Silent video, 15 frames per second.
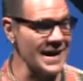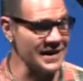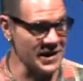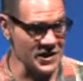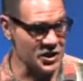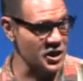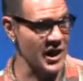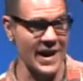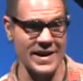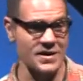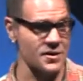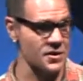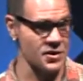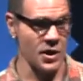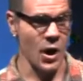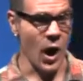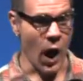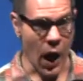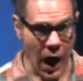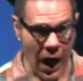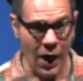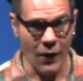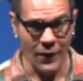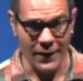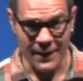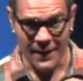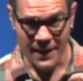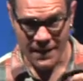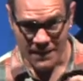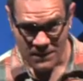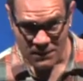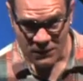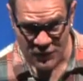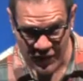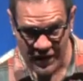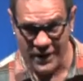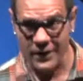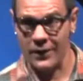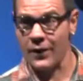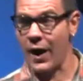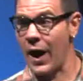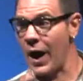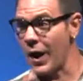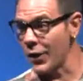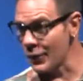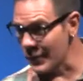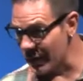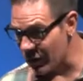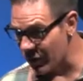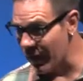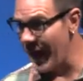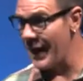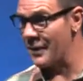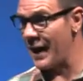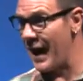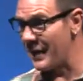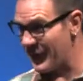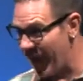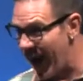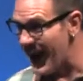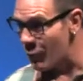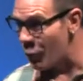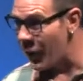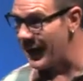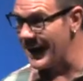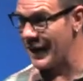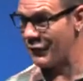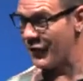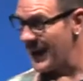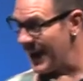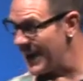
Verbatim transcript: can change our fear, our regret, that, that what if, he